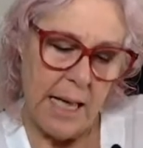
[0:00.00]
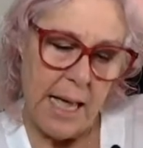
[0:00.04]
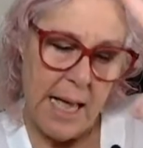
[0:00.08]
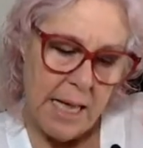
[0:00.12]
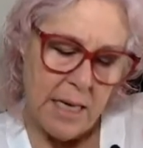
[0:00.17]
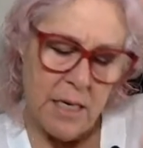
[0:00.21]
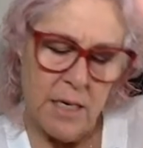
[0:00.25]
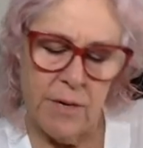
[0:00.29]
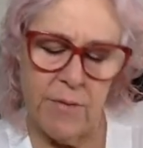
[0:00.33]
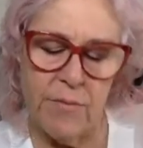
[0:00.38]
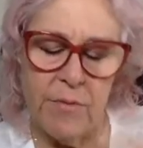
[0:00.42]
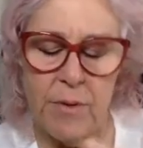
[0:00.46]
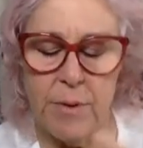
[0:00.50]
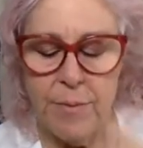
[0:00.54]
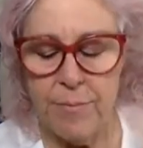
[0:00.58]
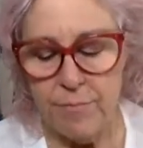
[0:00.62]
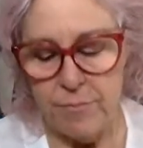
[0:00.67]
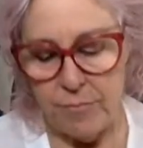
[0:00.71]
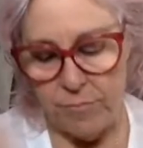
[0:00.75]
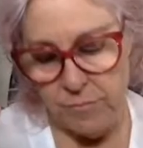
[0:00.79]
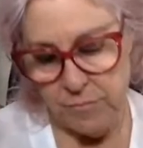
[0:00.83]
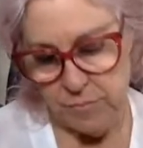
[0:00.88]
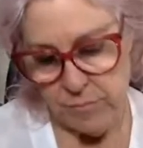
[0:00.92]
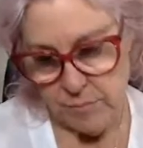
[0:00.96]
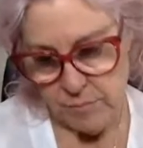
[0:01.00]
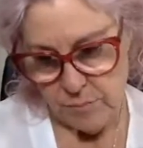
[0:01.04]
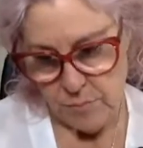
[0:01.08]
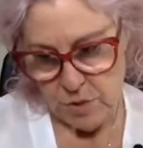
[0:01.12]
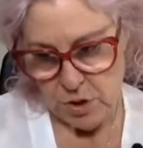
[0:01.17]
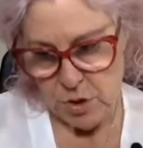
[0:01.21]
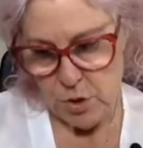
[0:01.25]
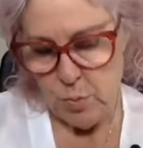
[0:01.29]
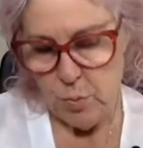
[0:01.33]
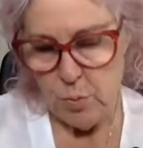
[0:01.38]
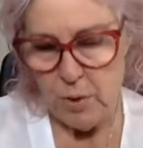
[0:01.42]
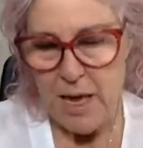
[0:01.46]
the end of the
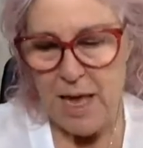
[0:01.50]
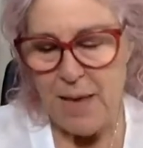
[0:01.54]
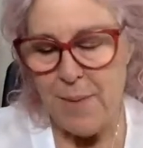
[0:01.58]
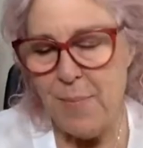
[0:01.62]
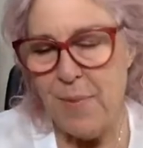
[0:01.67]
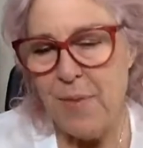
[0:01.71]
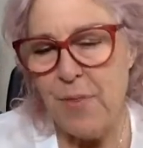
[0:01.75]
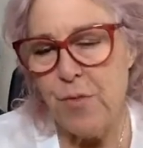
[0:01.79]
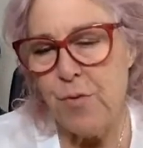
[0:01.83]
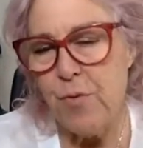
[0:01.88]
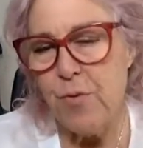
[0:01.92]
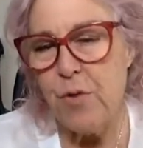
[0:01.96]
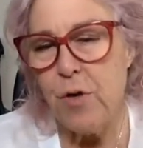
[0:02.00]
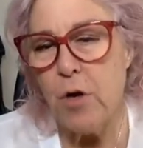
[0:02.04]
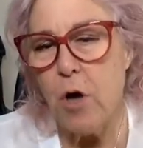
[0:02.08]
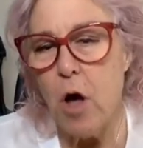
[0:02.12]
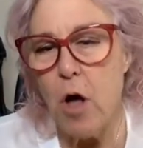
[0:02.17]
came in through.